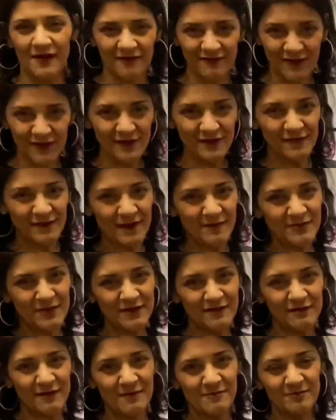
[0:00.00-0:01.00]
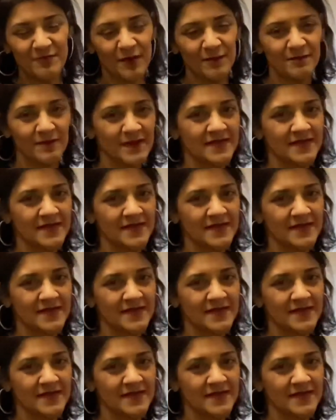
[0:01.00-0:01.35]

got the fabric from Bombay